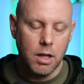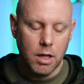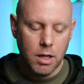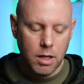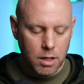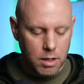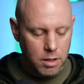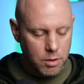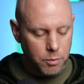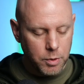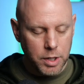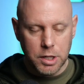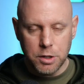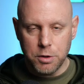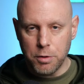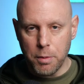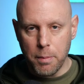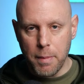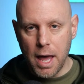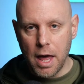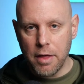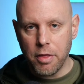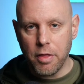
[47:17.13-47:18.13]
We can do the
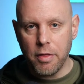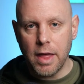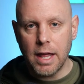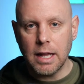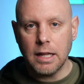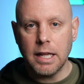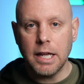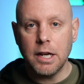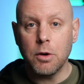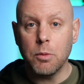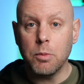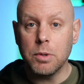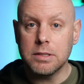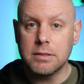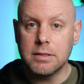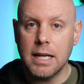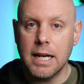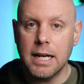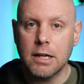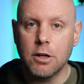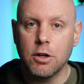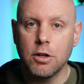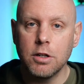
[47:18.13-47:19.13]
math on that later once that
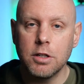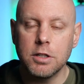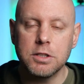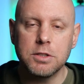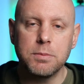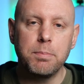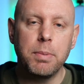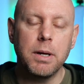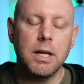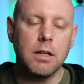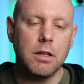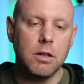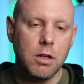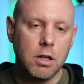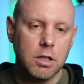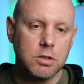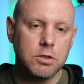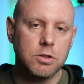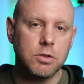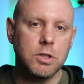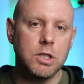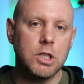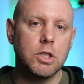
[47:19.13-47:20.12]
occurs, but long
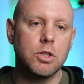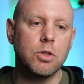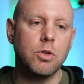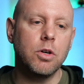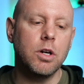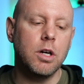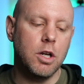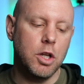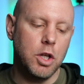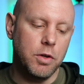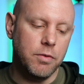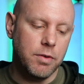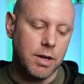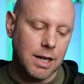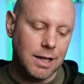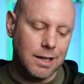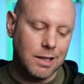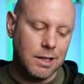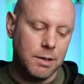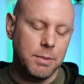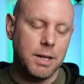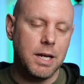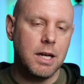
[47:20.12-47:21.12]
story short, you've got a
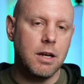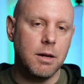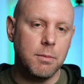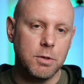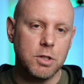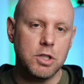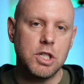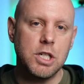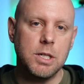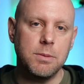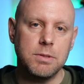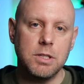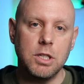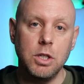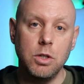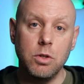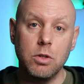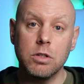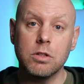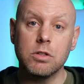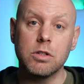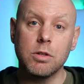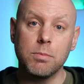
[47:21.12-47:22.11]
limited number of ships that you can
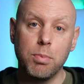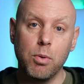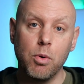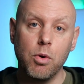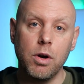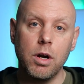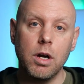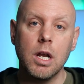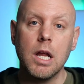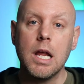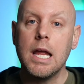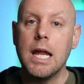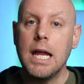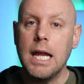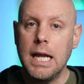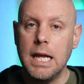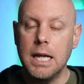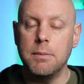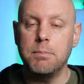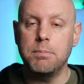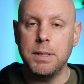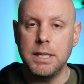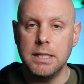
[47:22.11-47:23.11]
support in
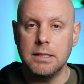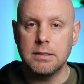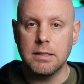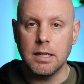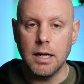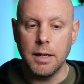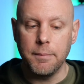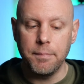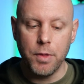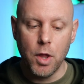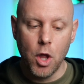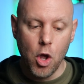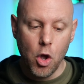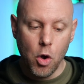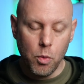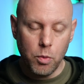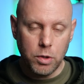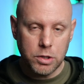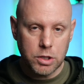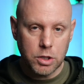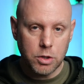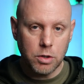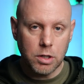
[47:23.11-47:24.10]
peacetime. Once you
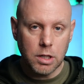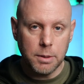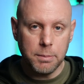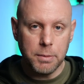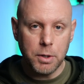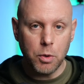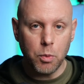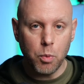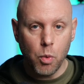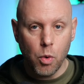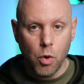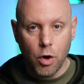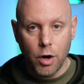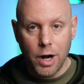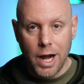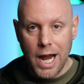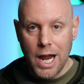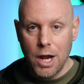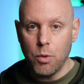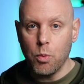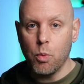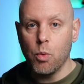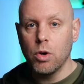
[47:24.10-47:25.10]
go to limited war
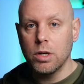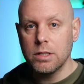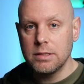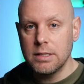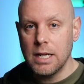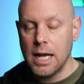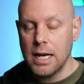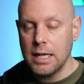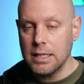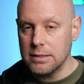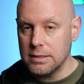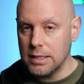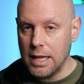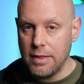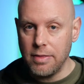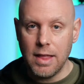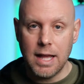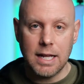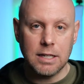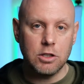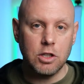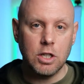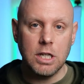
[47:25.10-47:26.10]
and war status, that
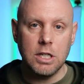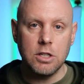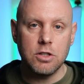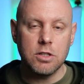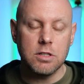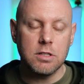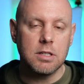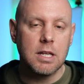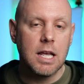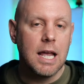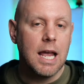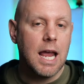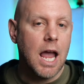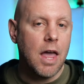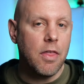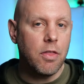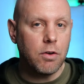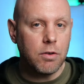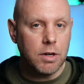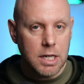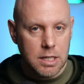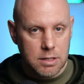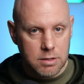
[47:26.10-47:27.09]
changes, and there
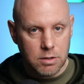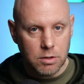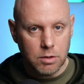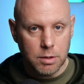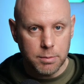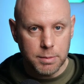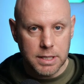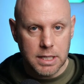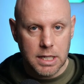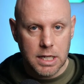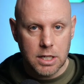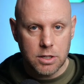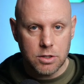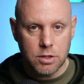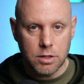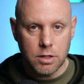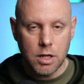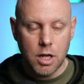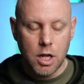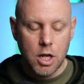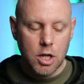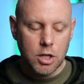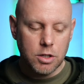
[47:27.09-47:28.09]
is no limitation.
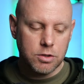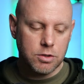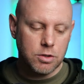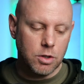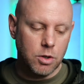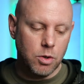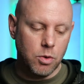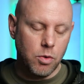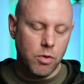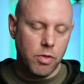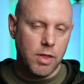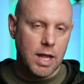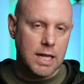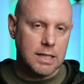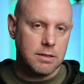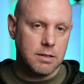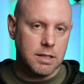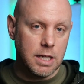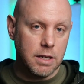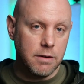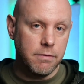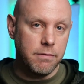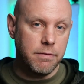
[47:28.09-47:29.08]
So that's the
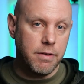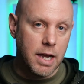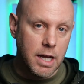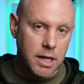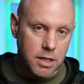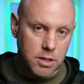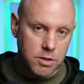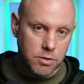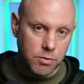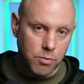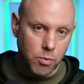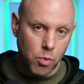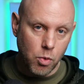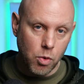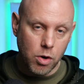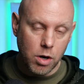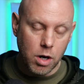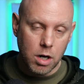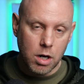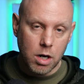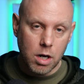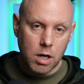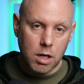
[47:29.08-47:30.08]
advantage of war,
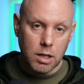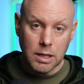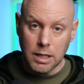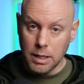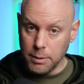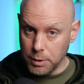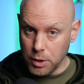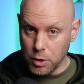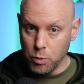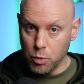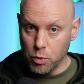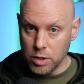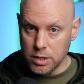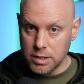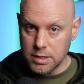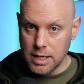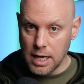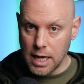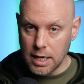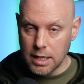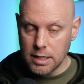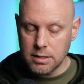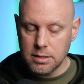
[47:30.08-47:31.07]
limited war
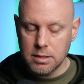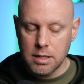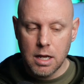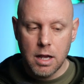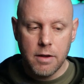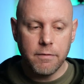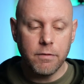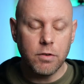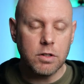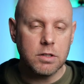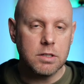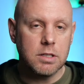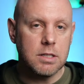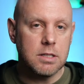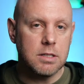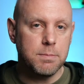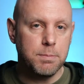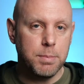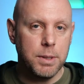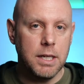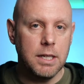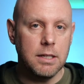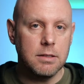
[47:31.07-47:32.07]
status, versus
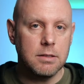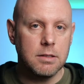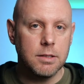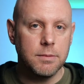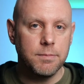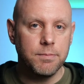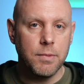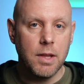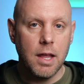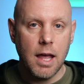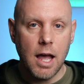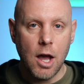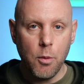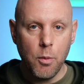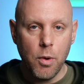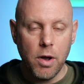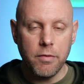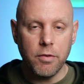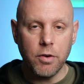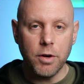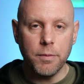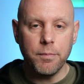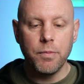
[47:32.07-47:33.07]
peace.
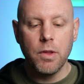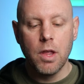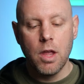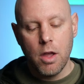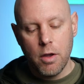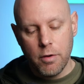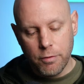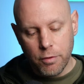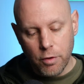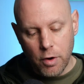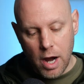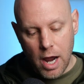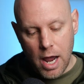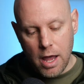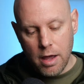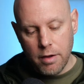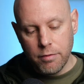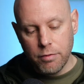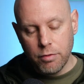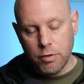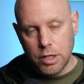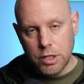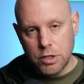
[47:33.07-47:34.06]
However, for
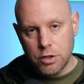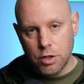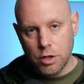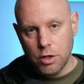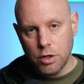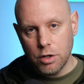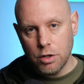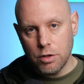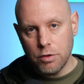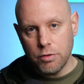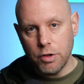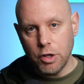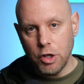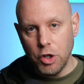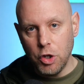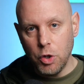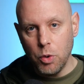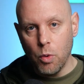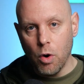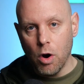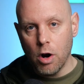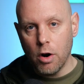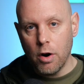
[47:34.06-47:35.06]
every turn that you
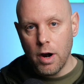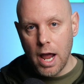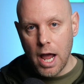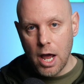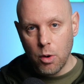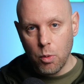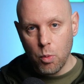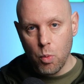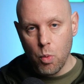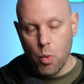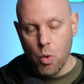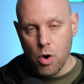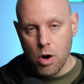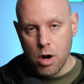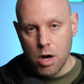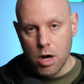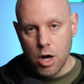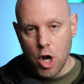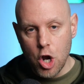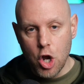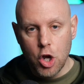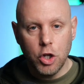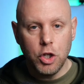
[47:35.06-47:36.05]
are at war,
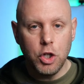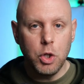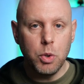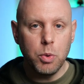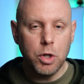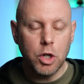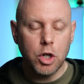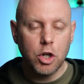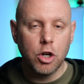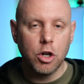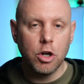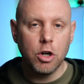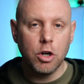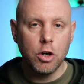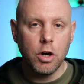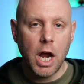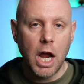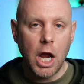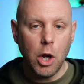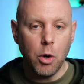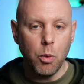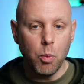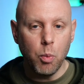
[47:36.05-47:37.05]
you incur a
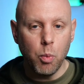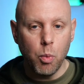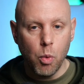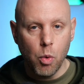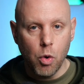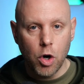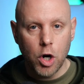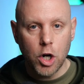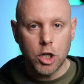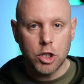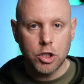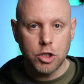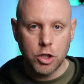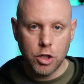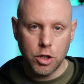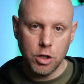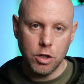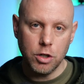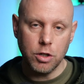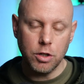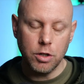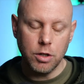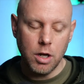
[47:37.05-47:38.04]
war
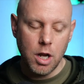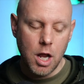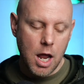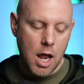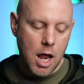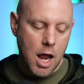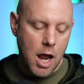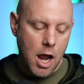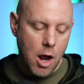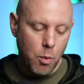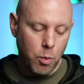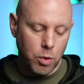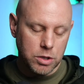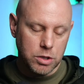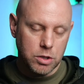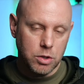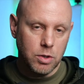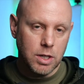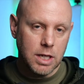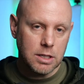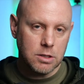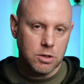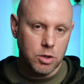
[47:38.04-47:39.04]
turn. Once you
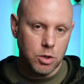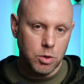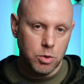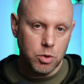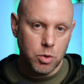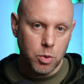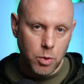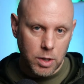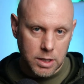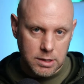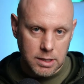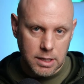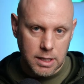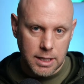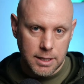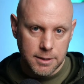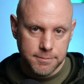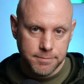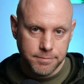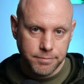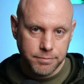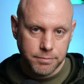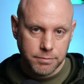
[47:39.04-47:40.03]
get to 20,
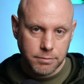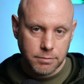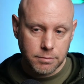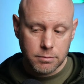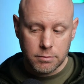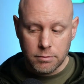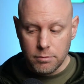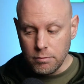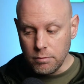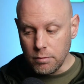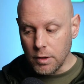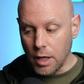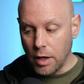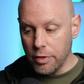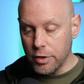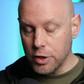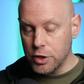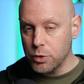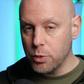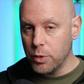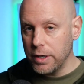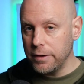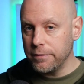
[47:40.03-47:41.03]
the
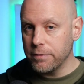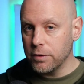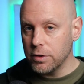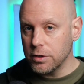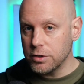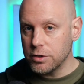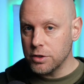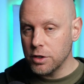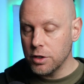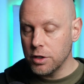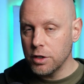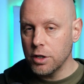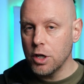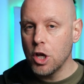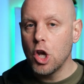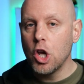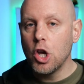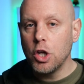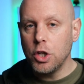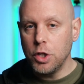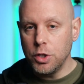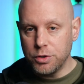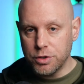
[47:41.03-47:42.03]
21st turn,
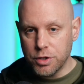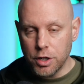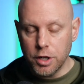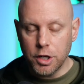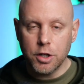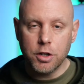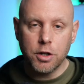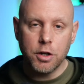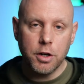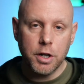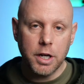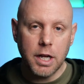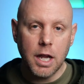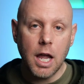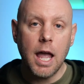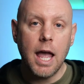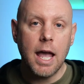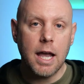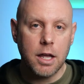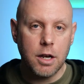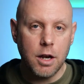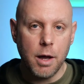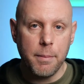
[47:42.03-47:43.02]
you start incurring
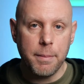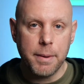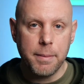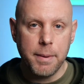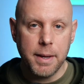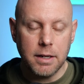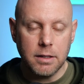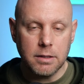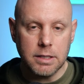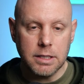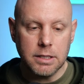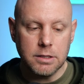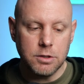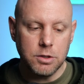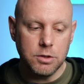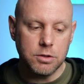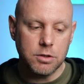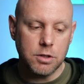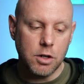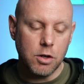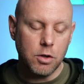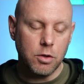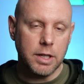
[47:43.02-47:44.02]
economic penalties. You
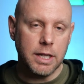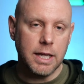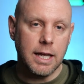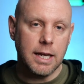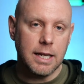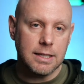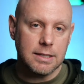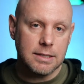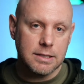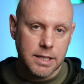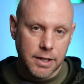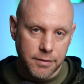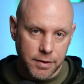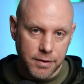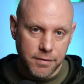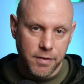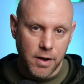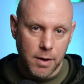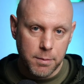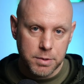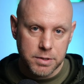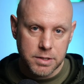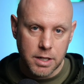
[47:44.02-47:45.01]
start only getting
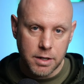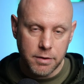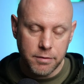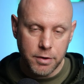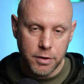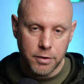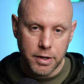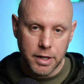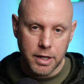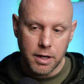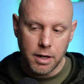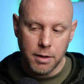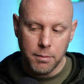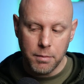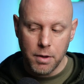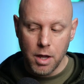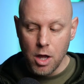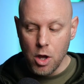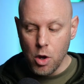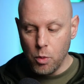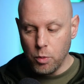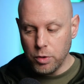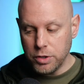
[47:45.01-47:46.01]
75% of your income.
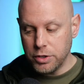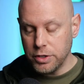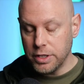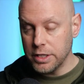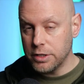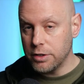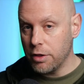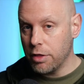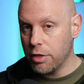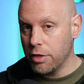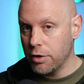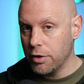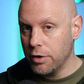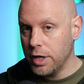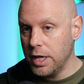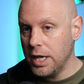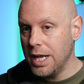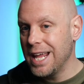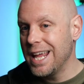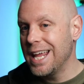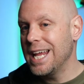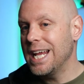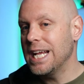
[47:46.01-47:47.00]
Once you get to 30,
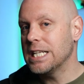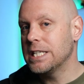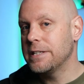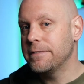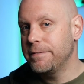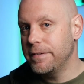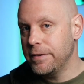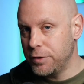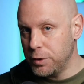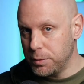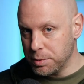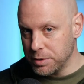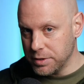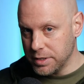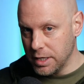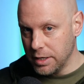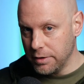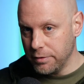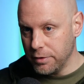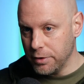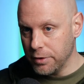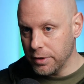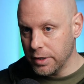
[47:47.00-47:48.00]
it's 50% of
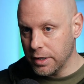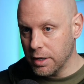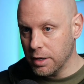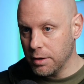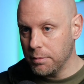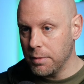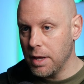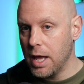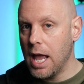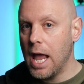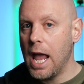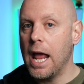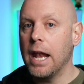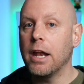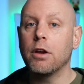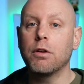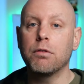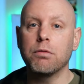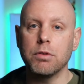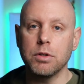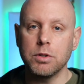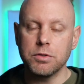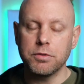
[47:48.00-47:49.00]
your income, and it
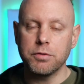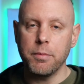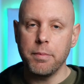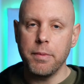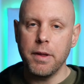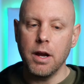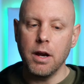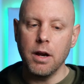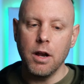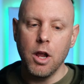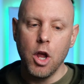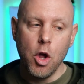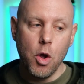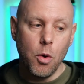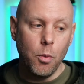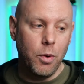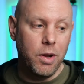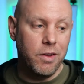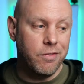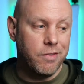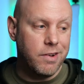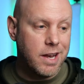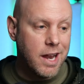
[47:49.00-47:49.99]
grows from there. We've
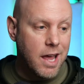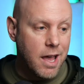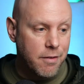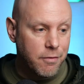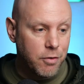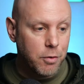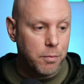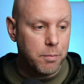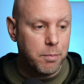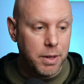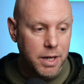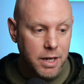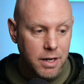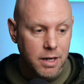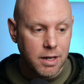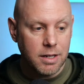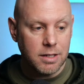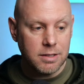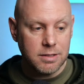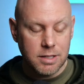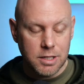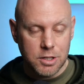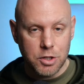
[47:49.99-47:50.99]
never been in a
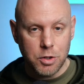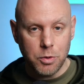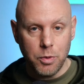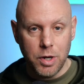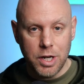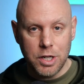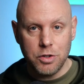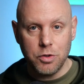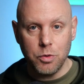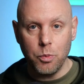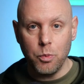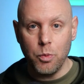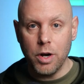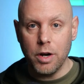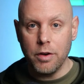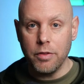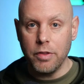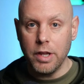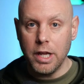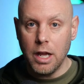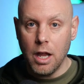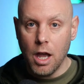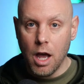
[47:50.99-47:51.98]
situation where
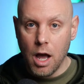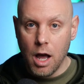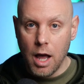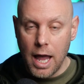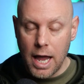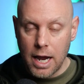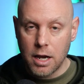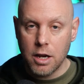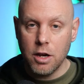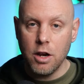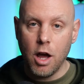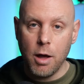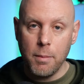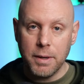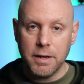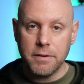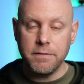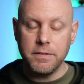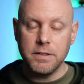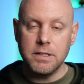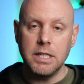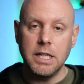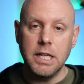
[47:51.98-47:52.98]
the economic
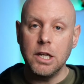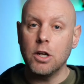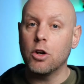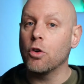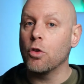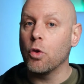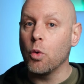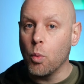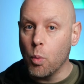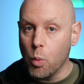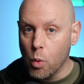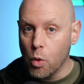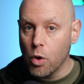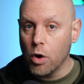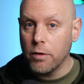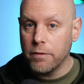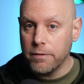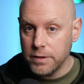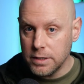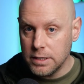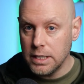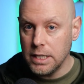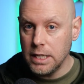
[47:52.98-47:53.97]
fatigue or the war
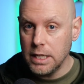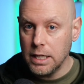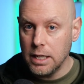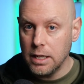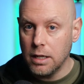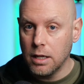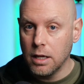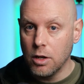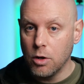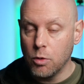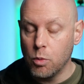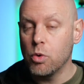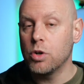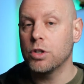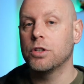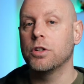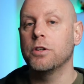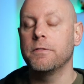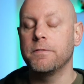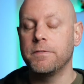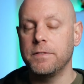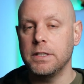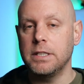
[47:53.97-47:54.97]
turn
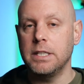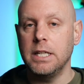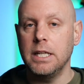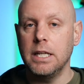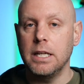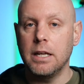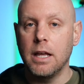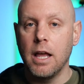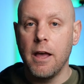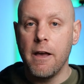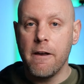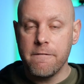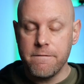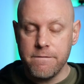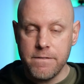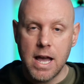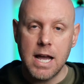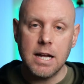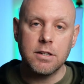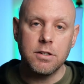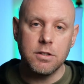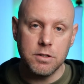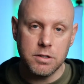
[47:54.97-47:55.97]
fatigue
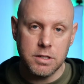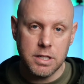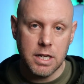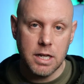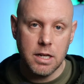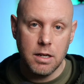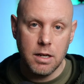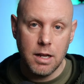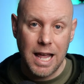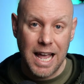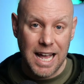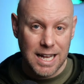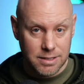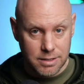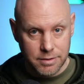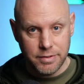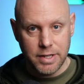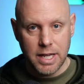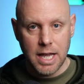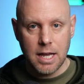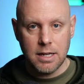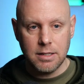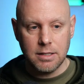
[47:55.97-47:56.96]
factors in as of yet,